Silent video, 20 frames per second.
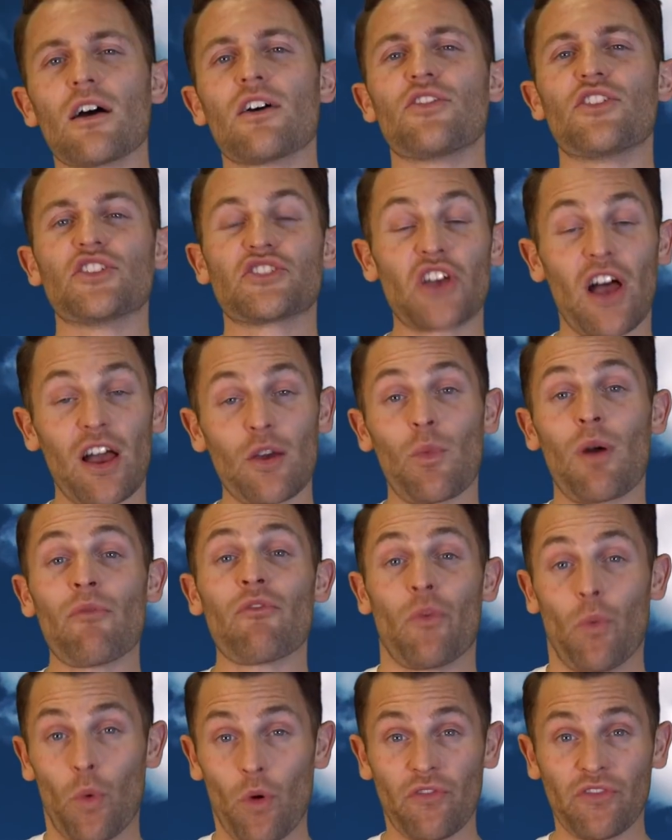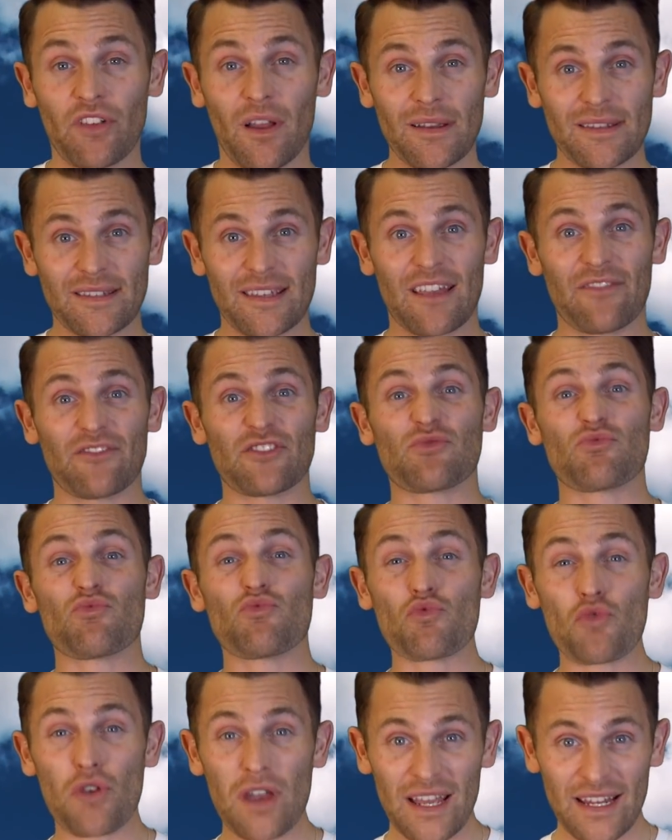The time when Reward Flight Savers
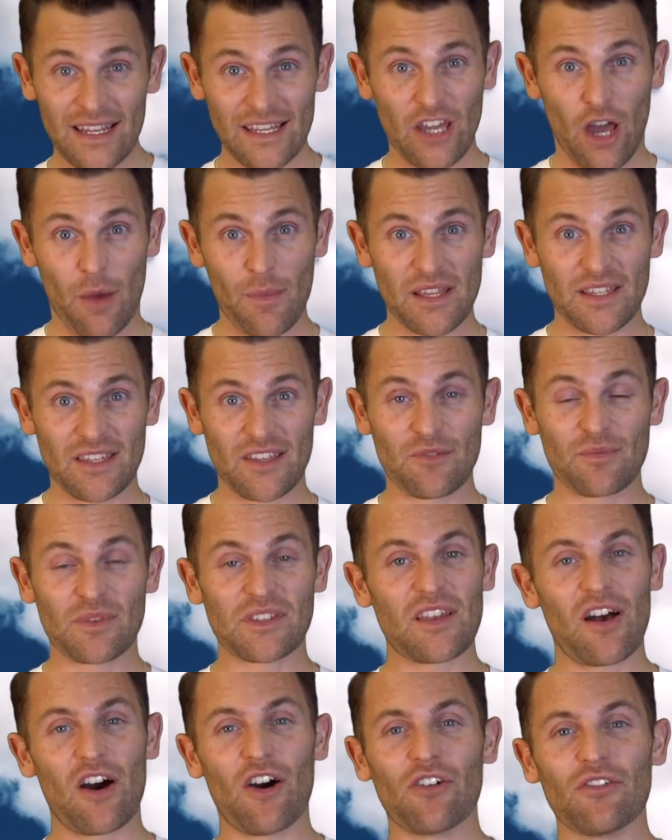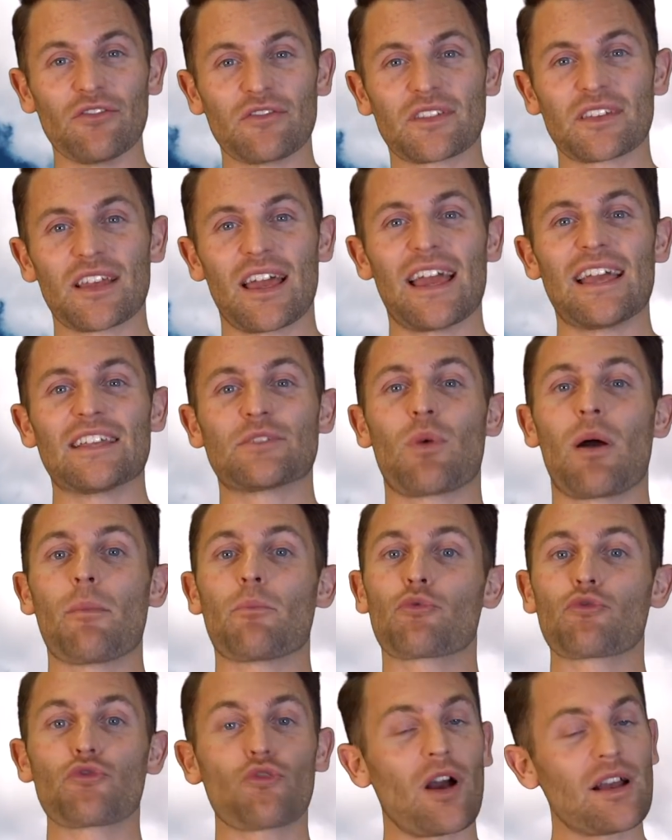really come into themselves is when
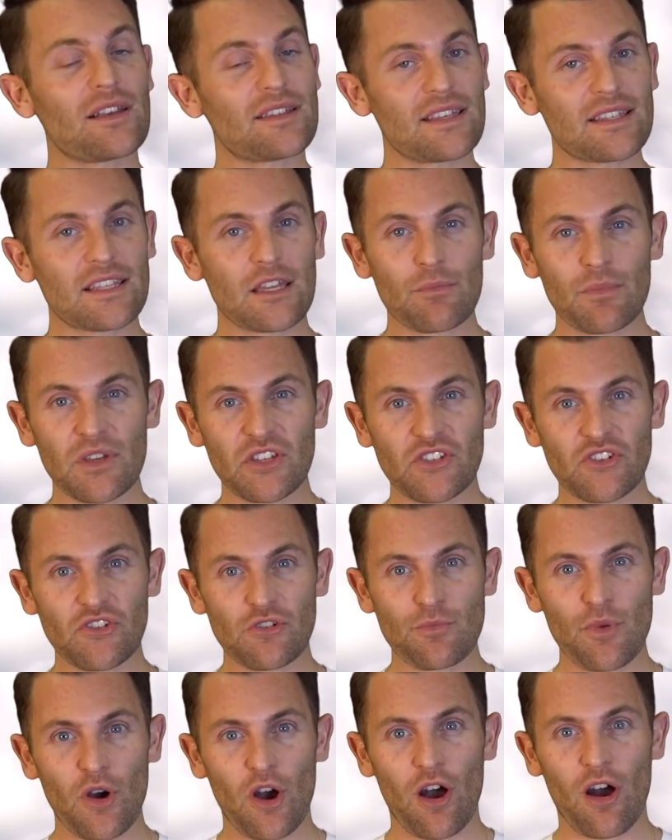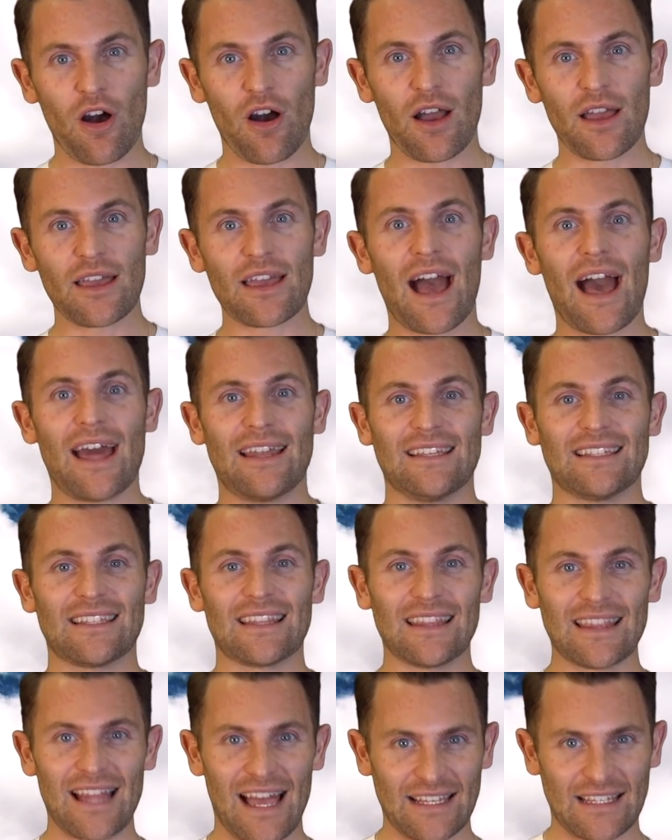prices can be super high and it's
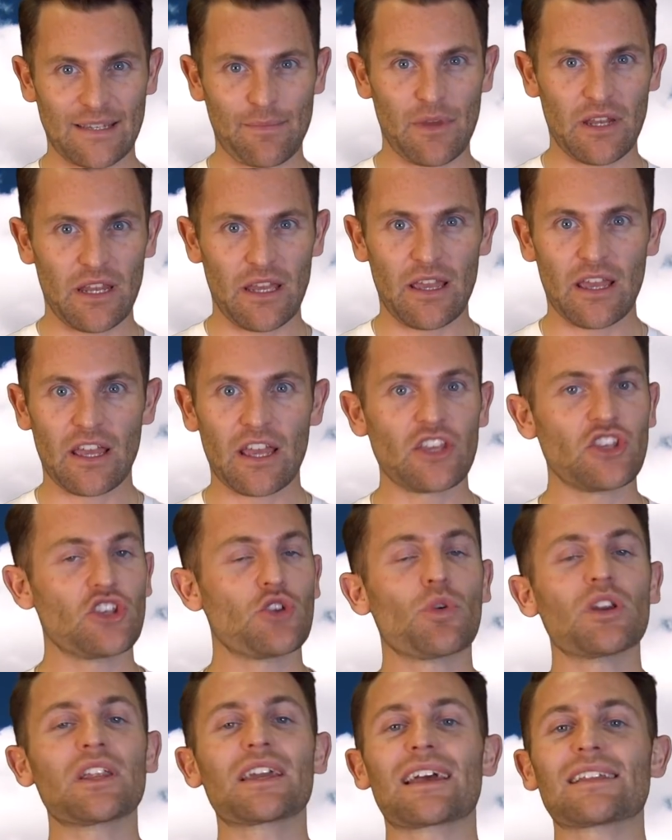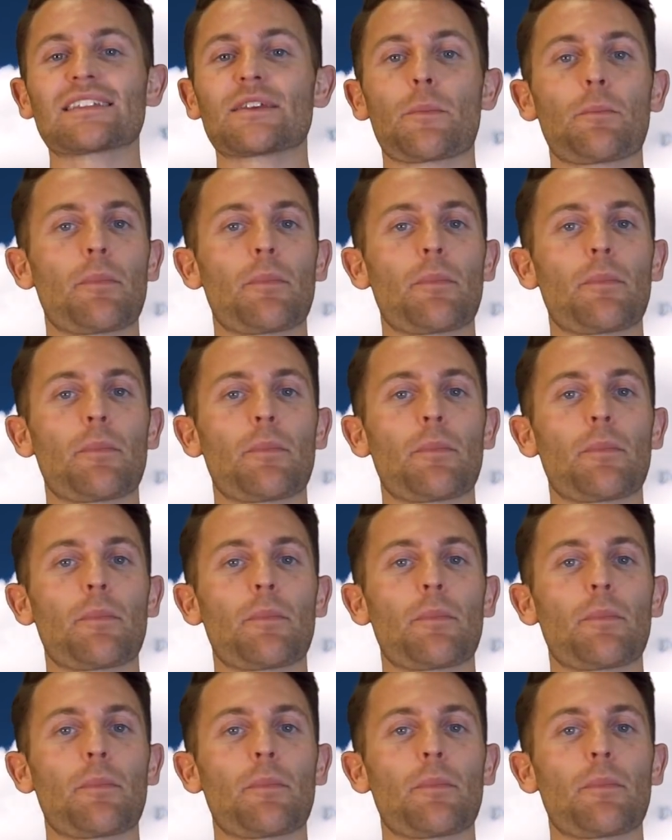last minute. You want to get to